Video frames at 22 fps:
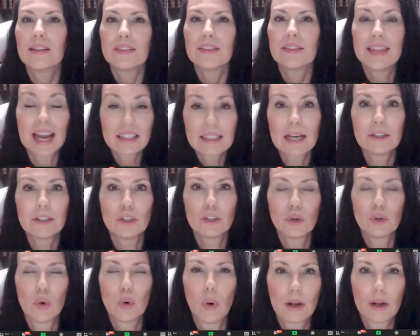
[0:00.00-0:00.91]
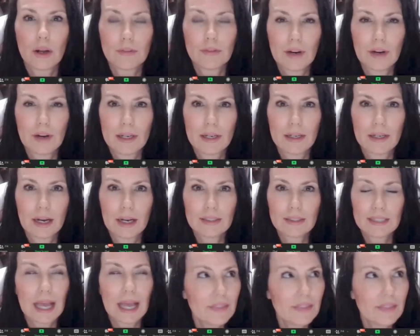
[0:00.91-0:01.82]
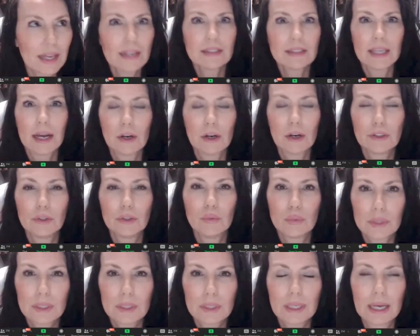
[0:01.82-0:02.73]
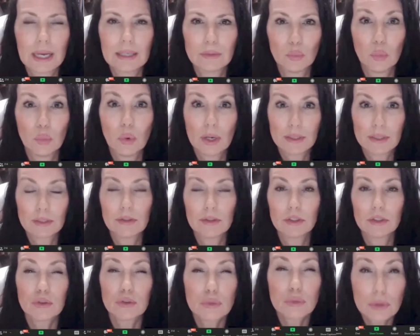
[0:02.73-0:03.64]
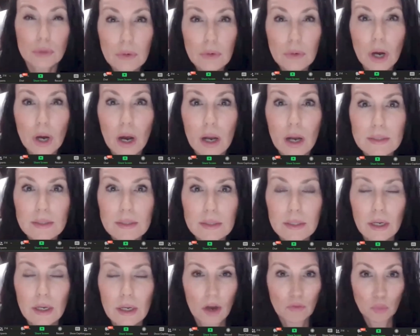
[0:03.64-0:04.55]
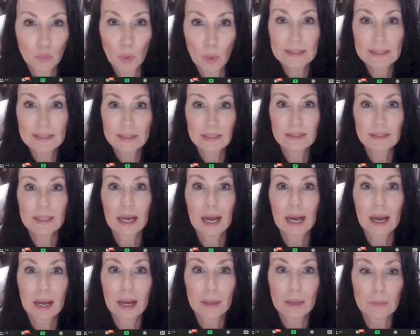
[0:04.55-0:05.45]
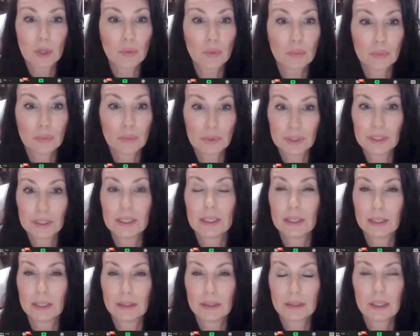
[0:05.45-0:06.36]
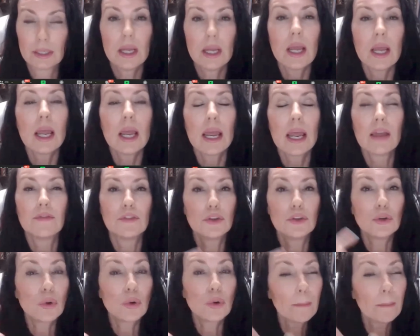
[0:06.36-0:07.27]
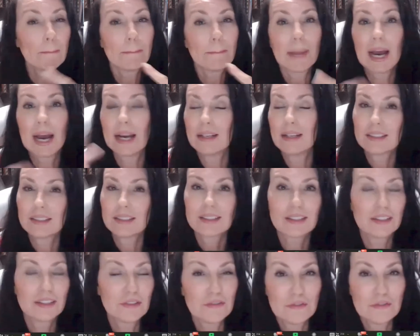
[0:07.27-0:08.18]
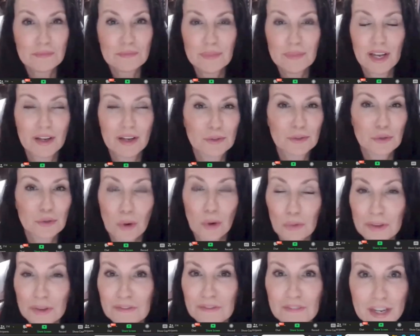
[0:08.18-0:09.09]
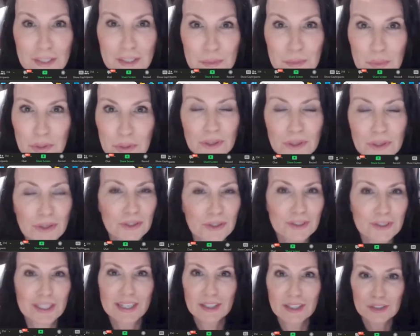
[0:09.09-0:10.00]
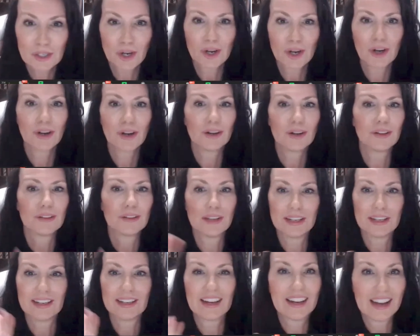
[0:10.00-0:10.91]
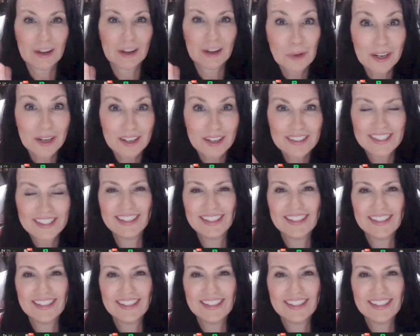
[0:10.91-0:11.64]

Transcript: That's how you quantify, guys. That's how you realize what the true cost of wasted time really is. If you are mindlessly scrolling Facebook or TikTok, like I was,